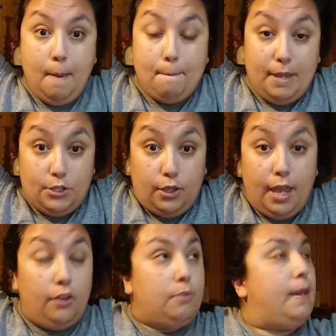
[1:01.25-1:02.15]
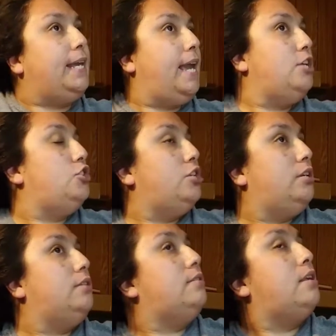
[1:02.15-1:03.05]
mental health
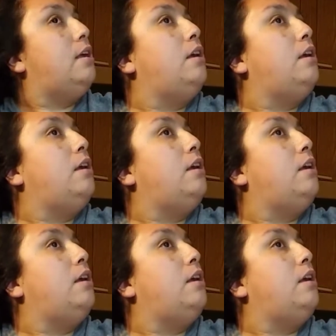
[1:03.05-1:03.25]
medications.